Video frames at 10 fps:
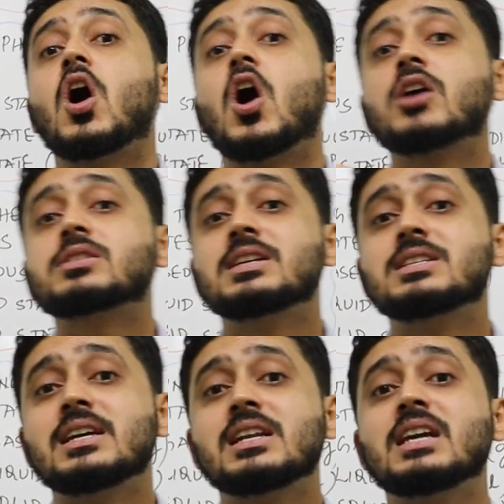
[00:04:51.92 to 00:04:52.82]

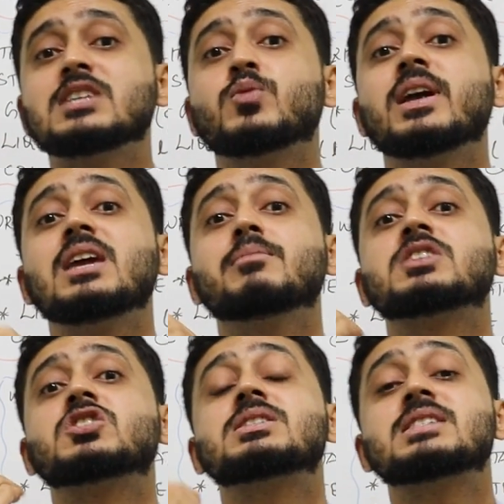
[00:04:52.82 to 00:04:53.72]
oxygen is very
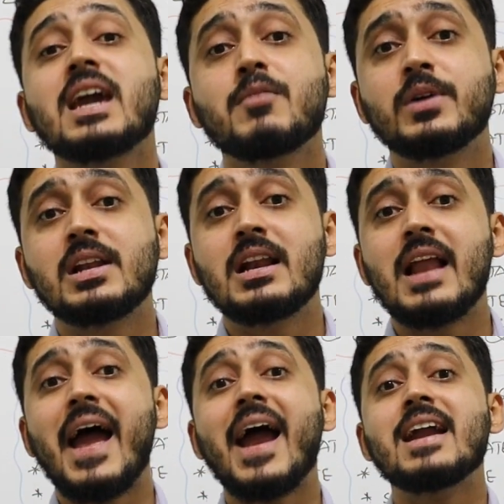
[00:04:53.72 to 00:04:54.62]
much
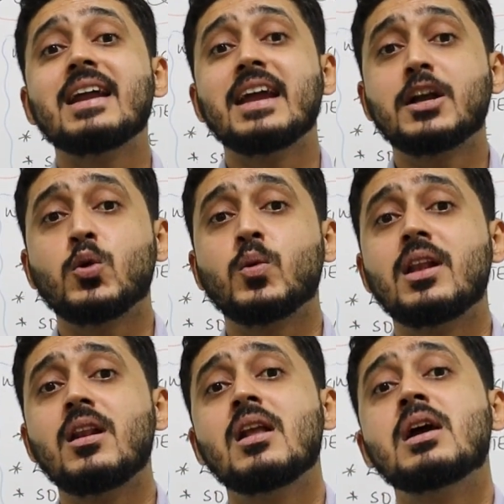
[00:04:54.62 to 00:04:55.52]
stable and it
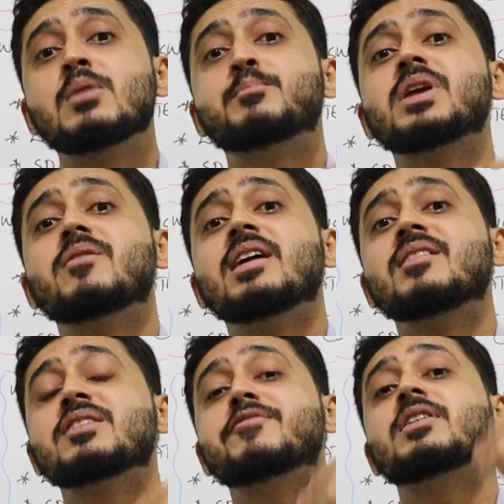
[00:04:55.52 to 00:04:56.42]
will
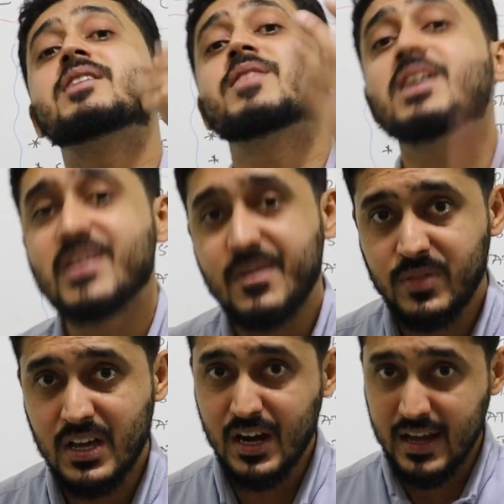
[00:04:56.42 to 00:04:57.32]
prevent the
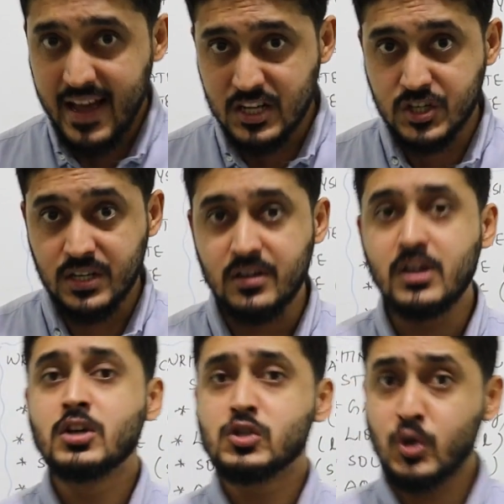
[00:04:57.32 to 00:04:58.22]
further reaction.
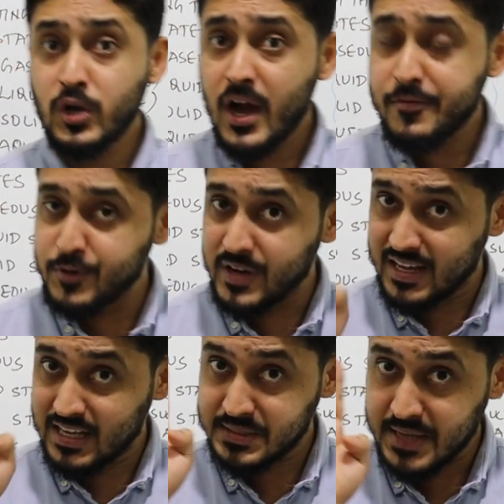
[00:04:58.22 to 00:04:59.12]
So you have to
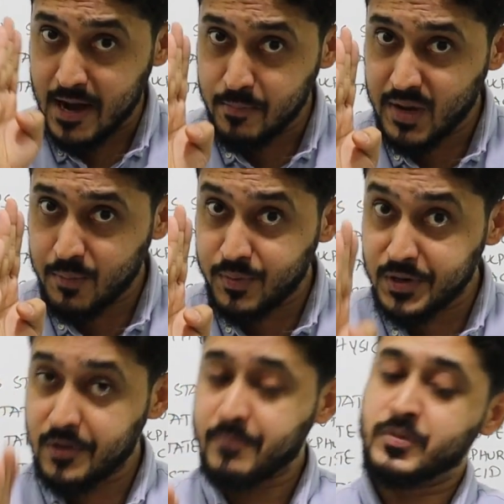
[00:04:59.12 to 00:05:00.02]
take a
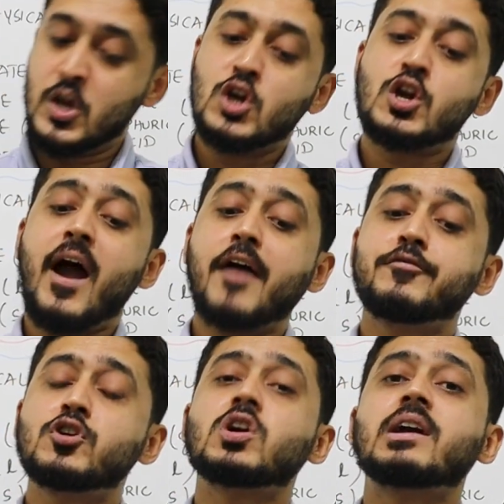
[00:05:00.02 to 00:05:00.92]
sandpaper, you
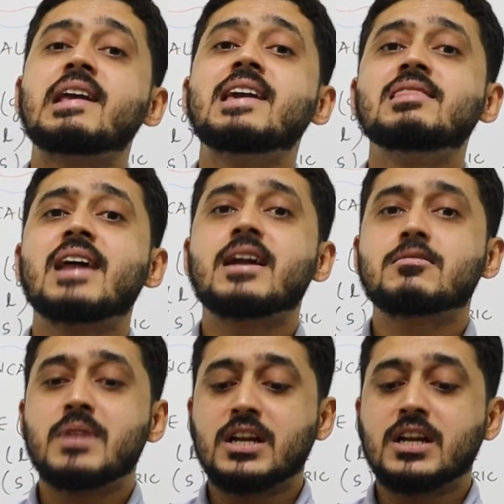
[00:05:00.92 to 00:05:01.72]
have to clean that